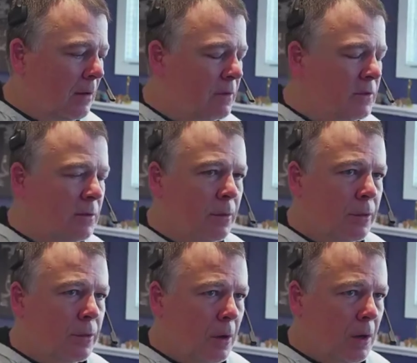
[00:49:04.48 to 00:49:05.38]
give it some
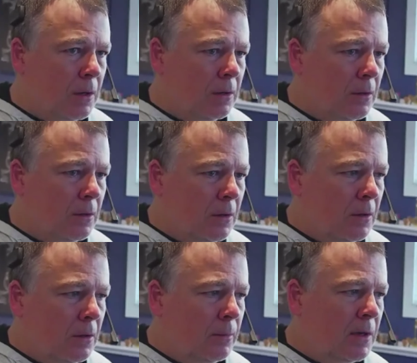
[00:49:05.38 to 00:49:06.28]
thought,
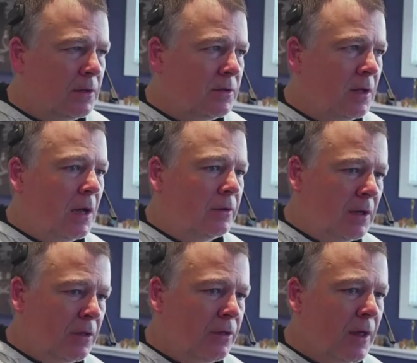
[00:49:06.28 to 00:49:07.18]
because then I'll
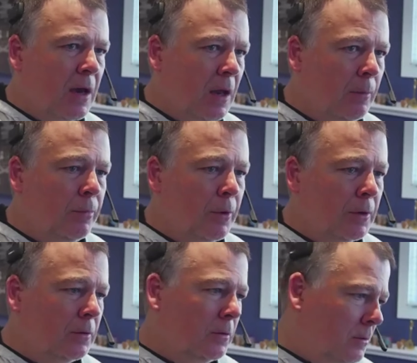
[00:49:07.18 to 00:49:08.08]
take that
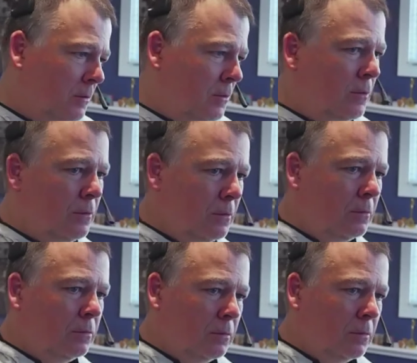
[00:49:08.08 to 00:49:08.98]
input
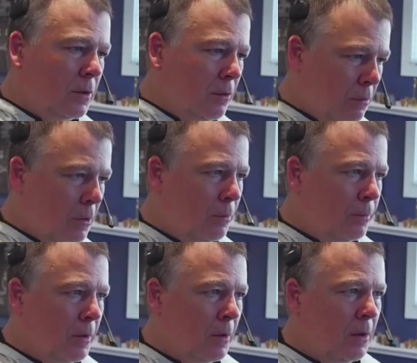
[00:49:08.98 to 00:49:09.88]
to the
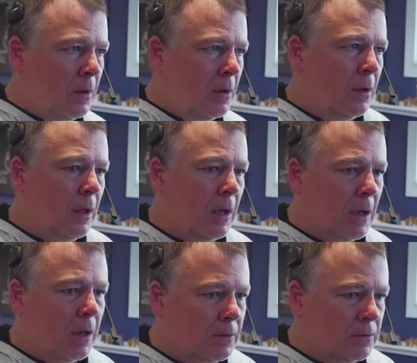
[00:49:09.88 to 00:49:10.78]
group
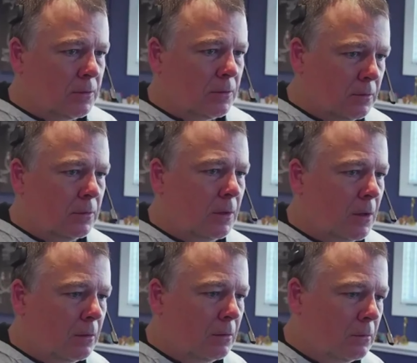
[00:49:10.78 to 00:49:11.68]
and
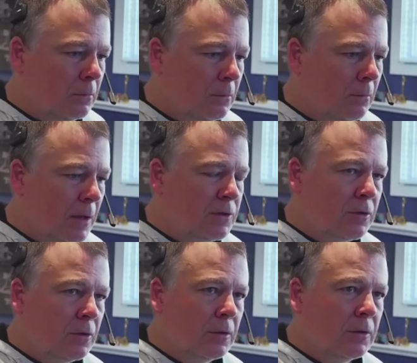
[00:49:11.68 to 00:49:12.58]
make
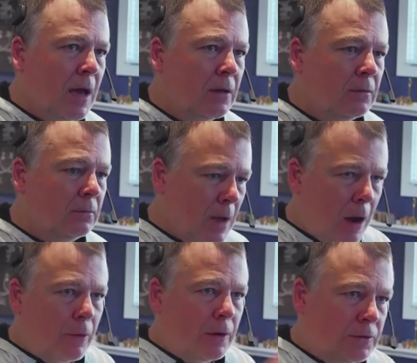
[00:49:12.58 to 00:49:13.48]
sure that
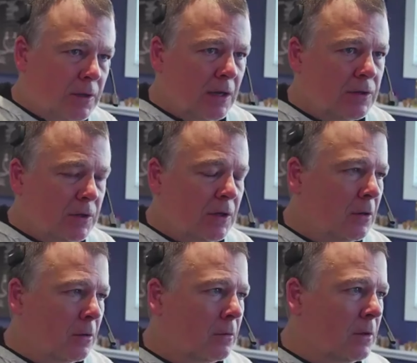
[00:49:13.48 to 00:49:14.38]
our use case
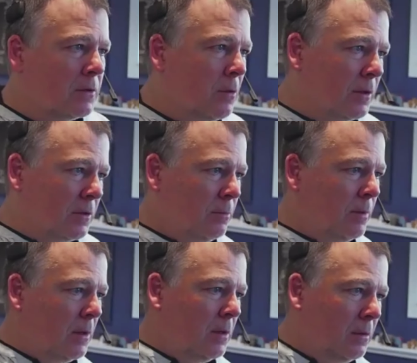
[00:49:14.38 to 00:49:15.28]
here is going to
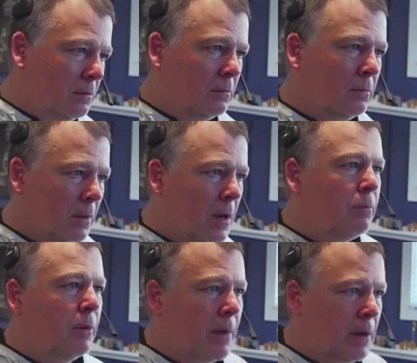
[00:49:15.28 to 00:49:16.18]
be
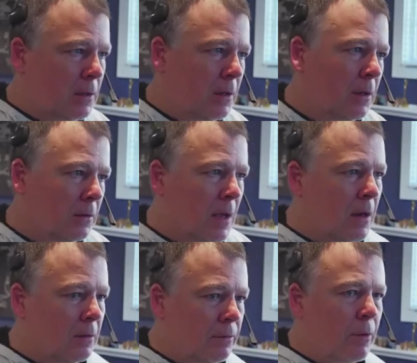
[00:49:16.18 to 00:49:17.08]
implemented in
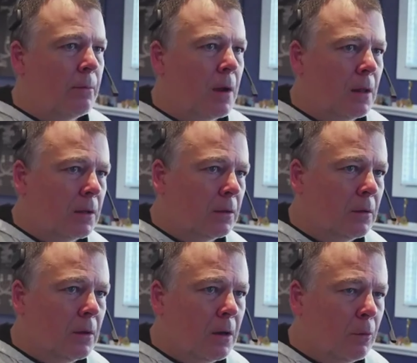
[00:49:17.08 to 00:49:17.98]
that threat modeling
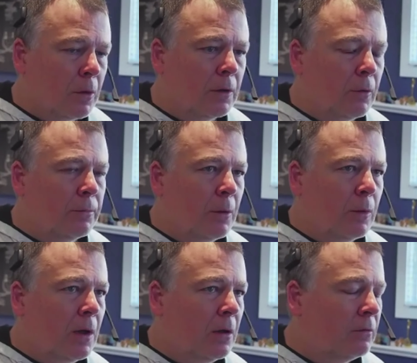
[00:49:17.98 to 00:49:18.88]
working group that
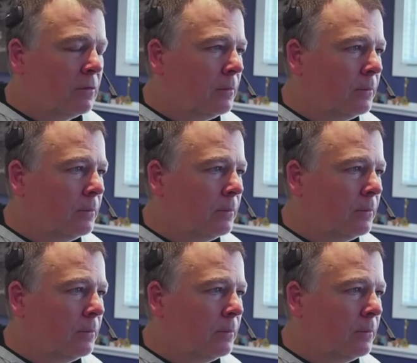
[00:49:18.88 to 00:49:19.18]
we have.